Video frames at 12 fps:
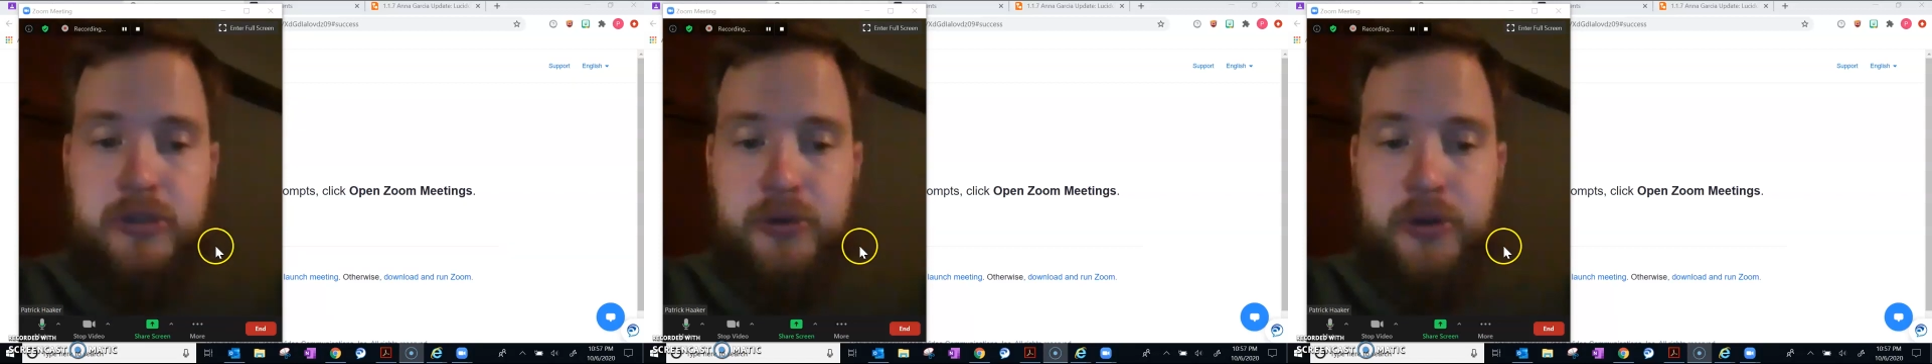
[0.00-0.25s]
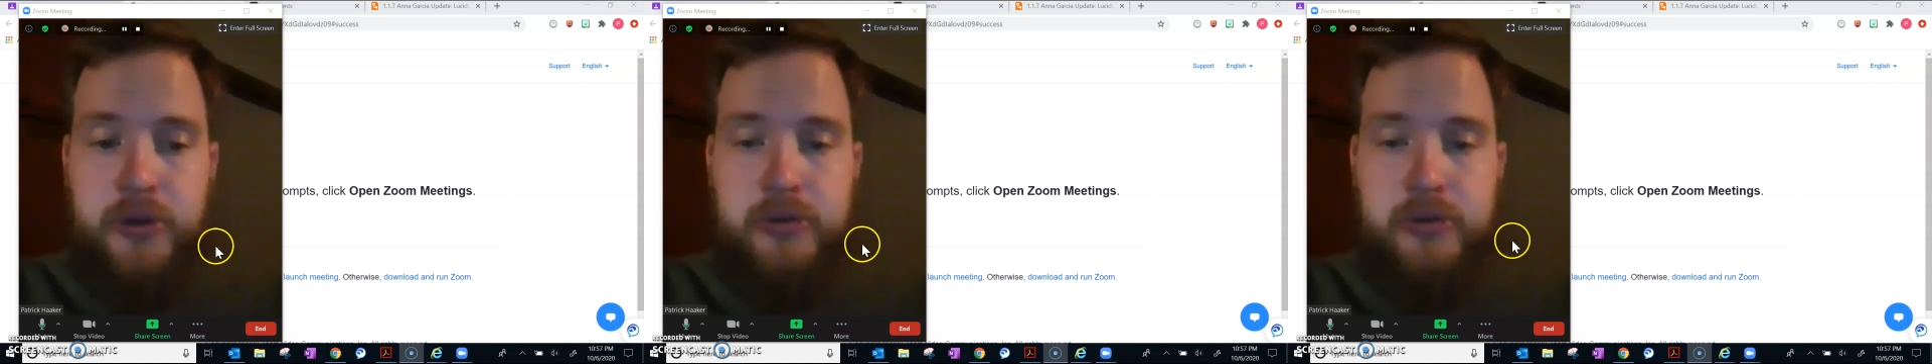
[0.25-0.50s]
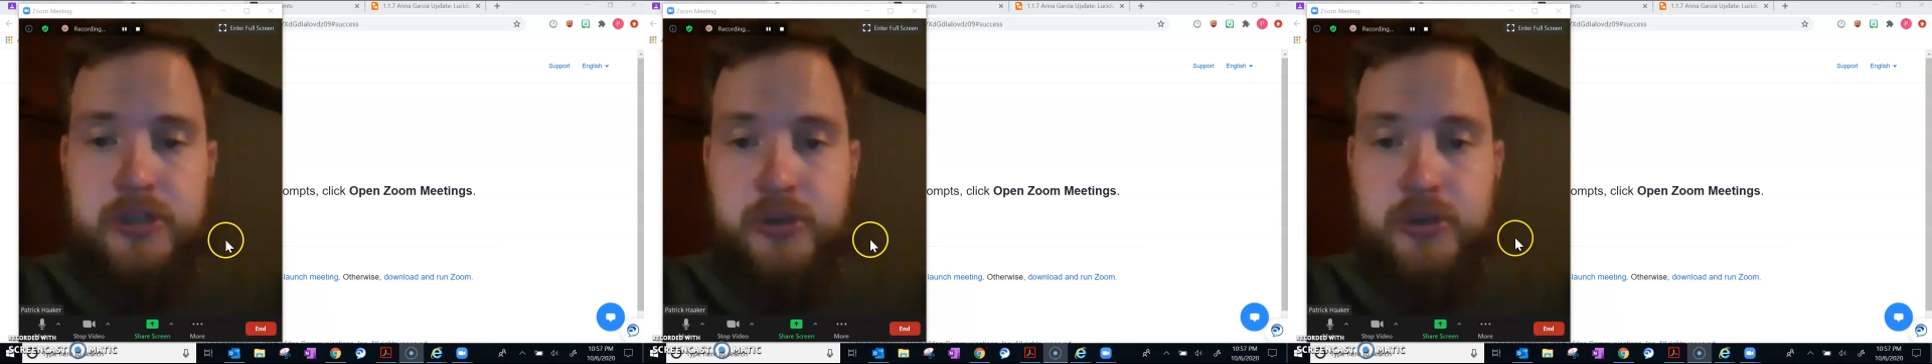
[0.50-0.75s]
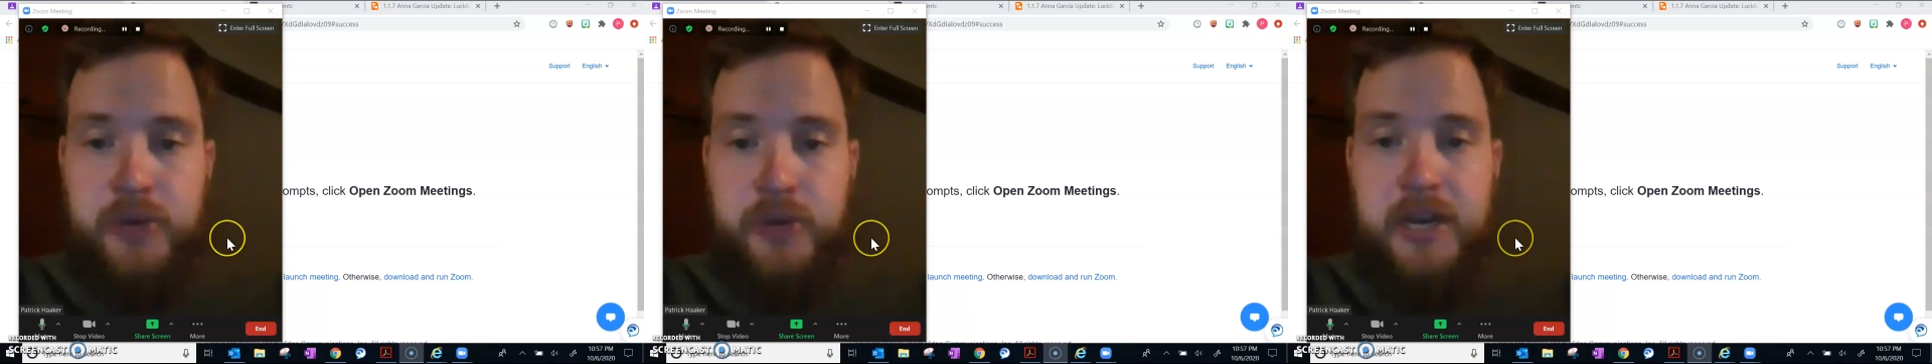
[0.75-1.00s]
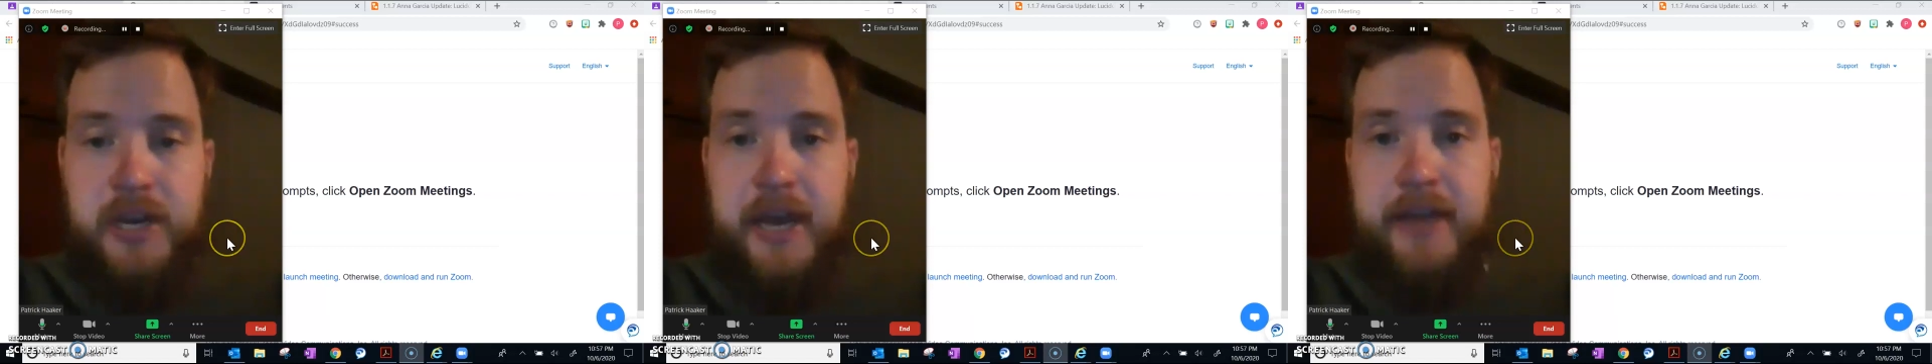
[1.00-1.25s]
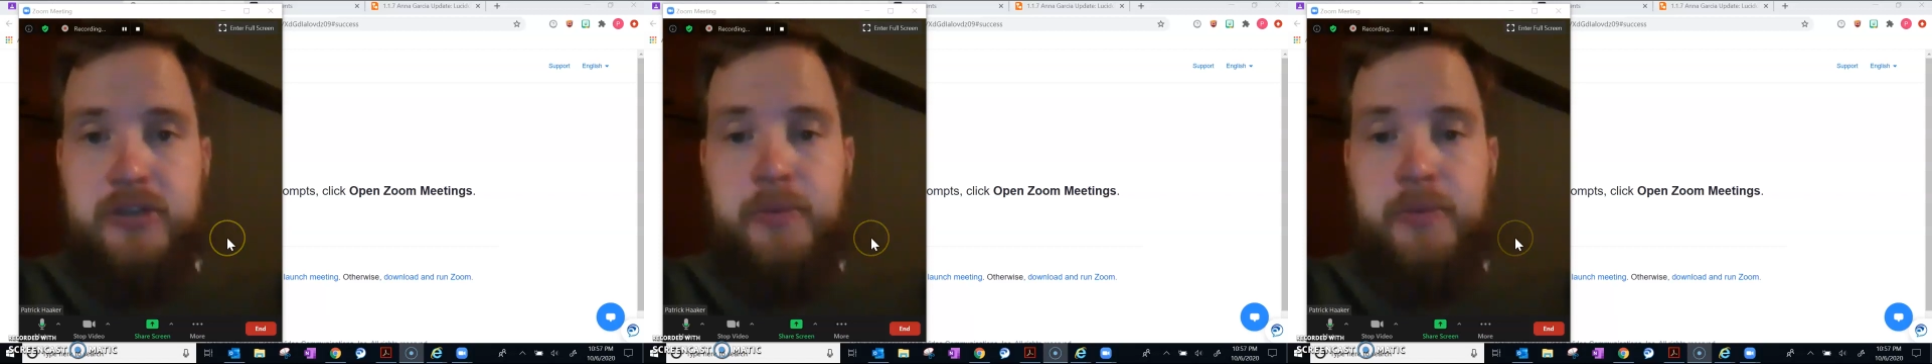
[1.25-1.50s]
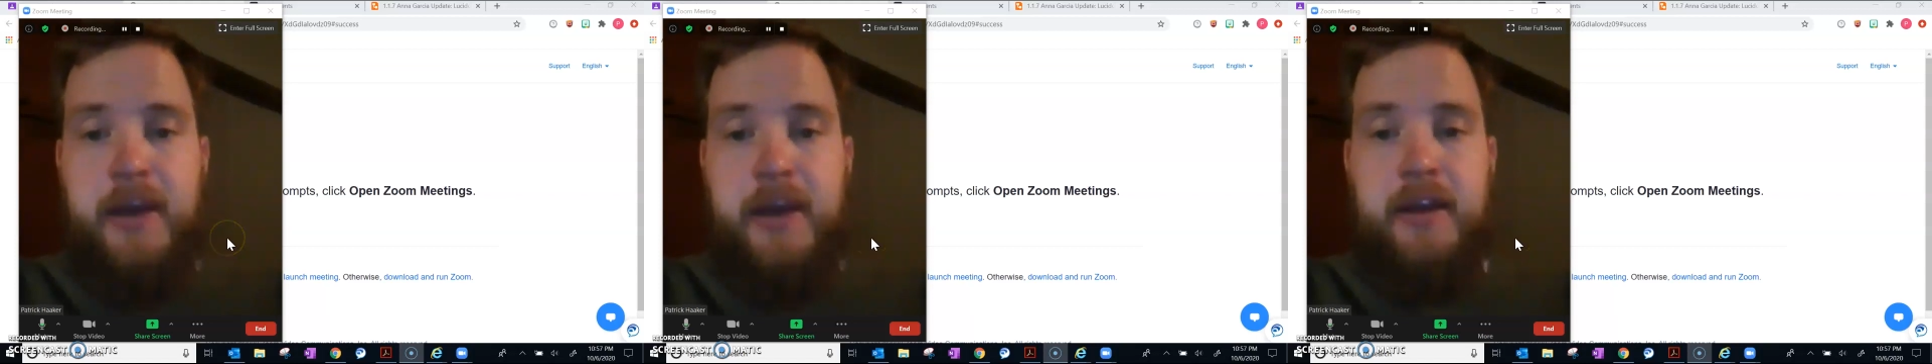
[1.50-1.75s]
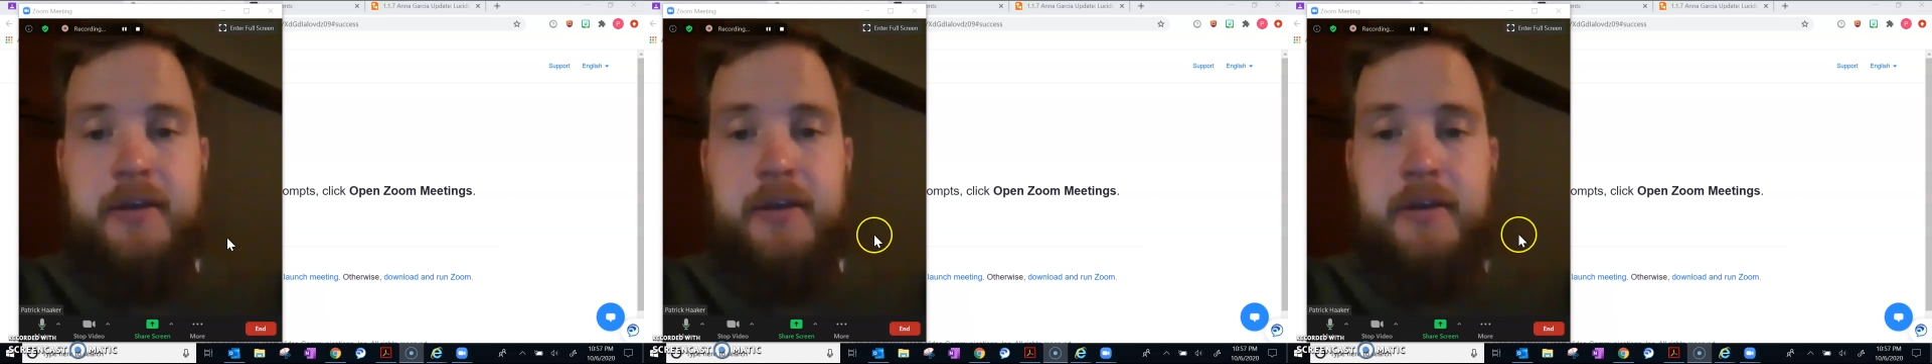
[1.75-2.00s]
to use Screencast-o-matic.